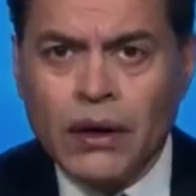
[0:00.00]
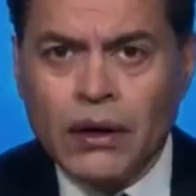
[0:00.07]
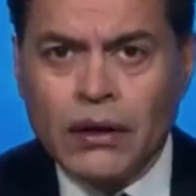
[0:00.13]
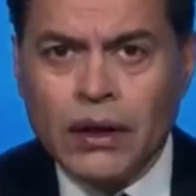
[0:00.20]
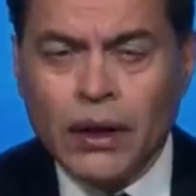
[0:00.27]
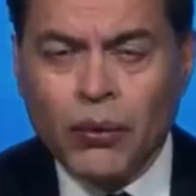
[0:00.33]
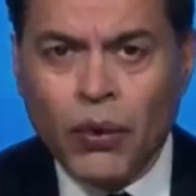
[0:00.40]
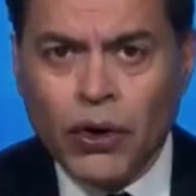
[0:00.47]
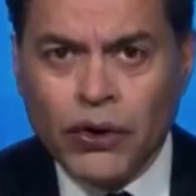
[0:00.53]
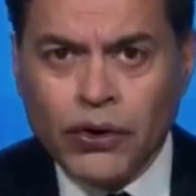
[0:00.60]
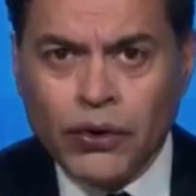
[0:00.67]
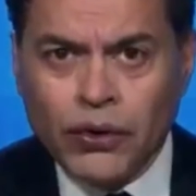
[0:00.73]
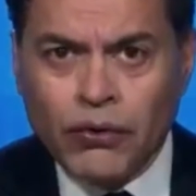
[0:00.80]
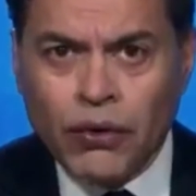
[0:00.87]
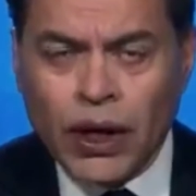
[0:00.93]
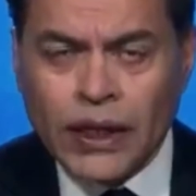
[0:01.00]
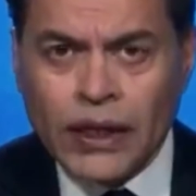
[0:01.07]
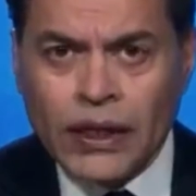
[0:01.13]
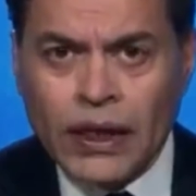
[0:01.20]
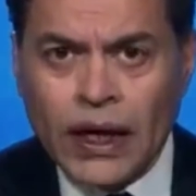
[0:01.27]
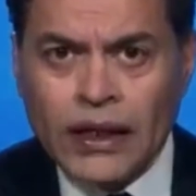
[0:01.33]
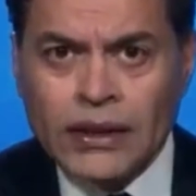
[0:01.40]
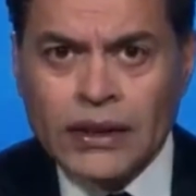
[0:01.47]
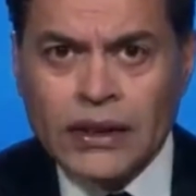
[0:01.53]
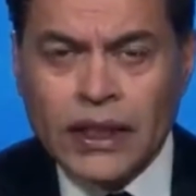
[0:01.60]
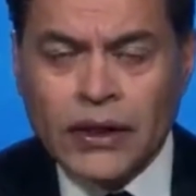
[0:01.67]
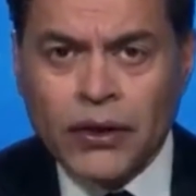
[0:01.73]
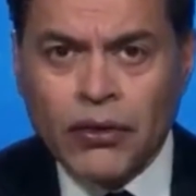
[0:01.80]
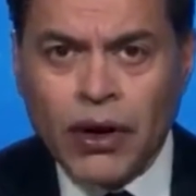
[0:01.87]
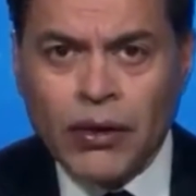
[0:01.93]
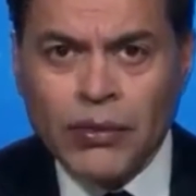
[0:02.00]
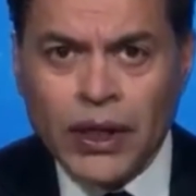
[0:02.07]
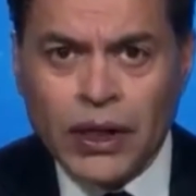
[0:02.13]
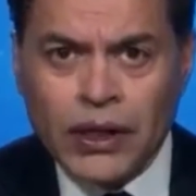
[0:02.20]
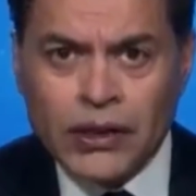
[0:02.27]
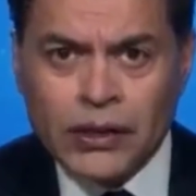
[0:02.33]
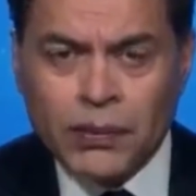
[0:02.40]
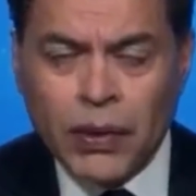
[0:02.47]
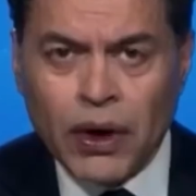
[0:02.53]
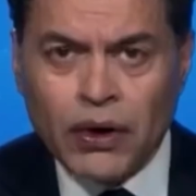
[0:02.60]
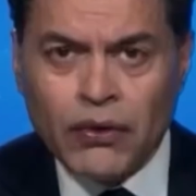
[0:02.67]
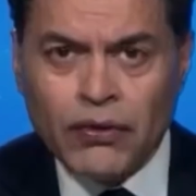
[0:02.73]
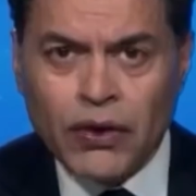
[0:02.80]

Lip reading: They want you to recognize that Crimea is part of